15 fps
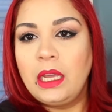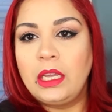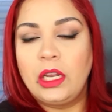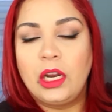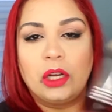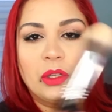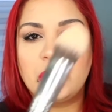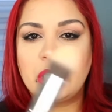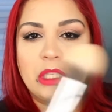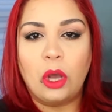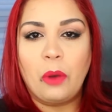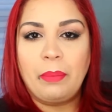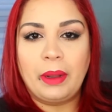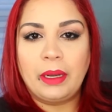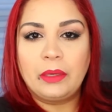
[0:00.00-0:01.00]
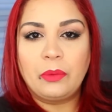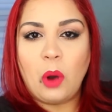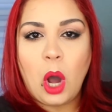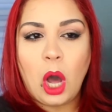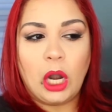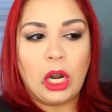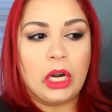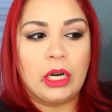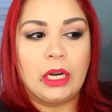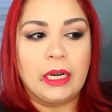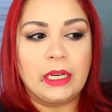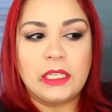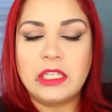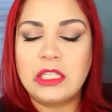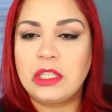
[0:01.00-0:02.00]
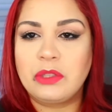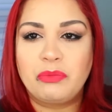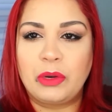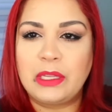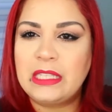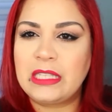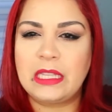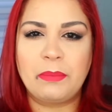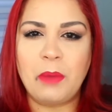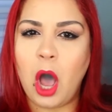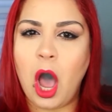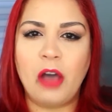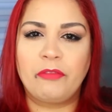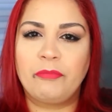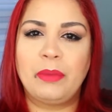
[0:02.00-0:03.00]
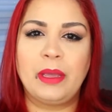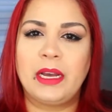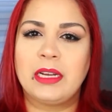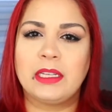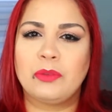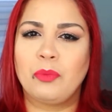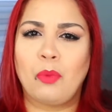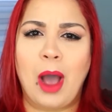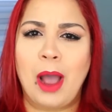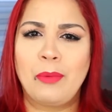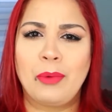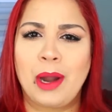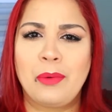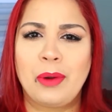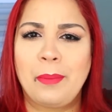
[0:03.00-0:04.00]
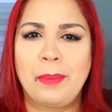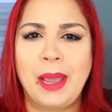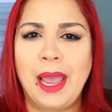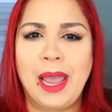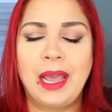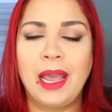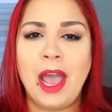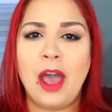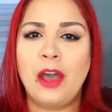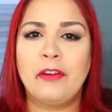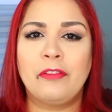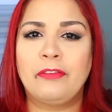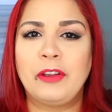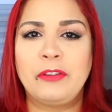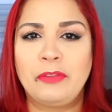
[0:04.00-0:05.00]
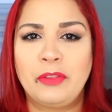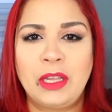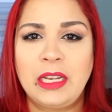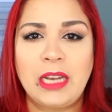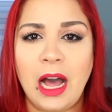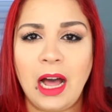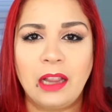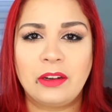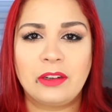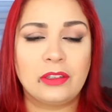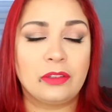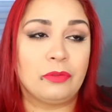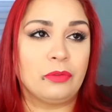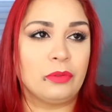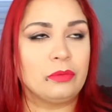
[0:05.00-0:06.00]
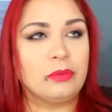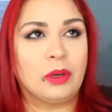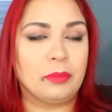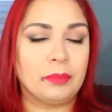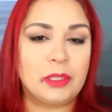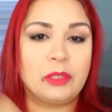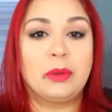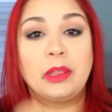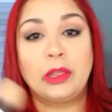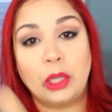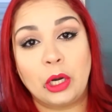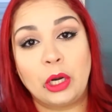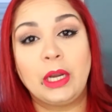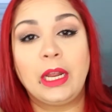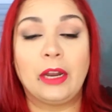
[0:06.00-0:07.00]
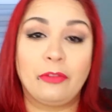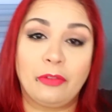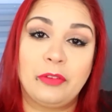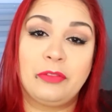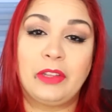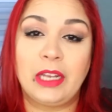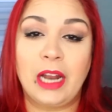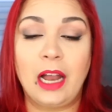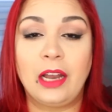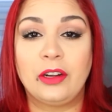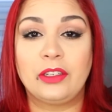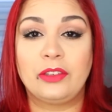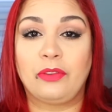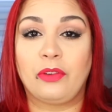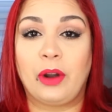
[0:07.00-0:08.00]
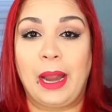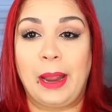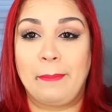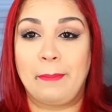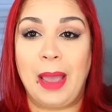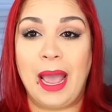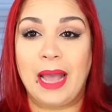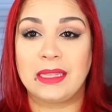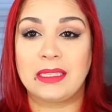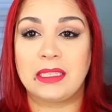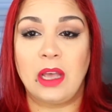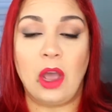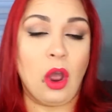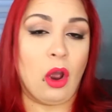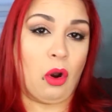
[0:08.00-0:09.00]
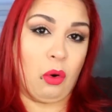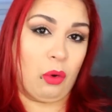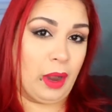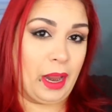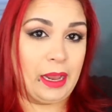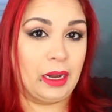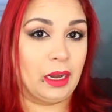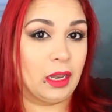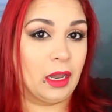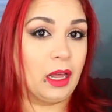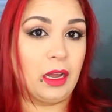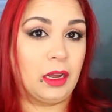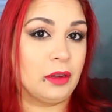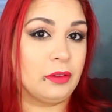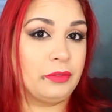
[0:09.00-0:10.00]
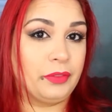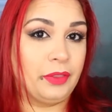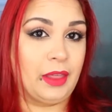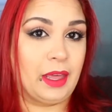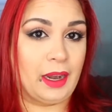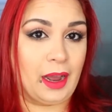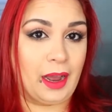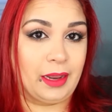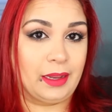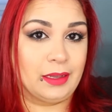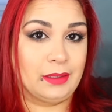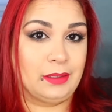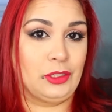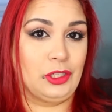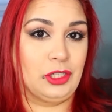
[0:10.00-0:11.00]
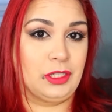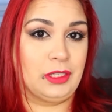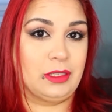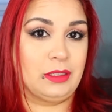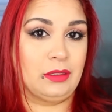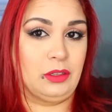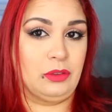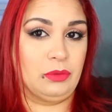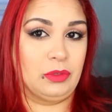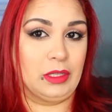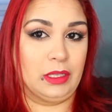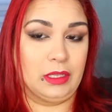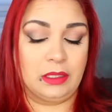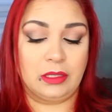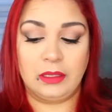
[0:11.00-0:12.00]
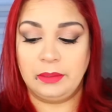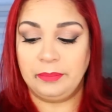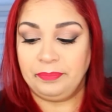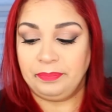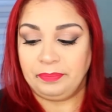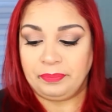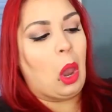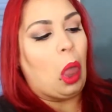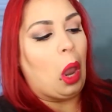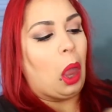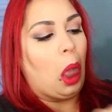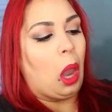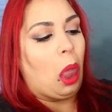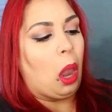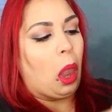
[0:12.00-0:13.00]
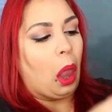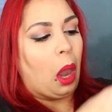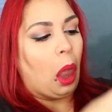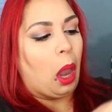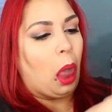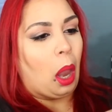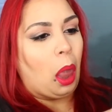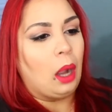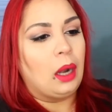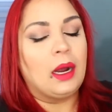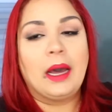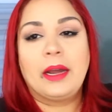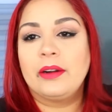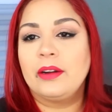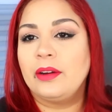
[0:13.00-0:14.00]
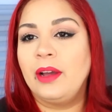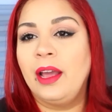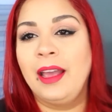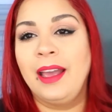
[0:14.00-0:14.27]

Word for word: you know, soap and water and just rinse them off, because why would I want to pay $50, well, between $30 and $50 for a mat or a glove that I can just use this. I don't know.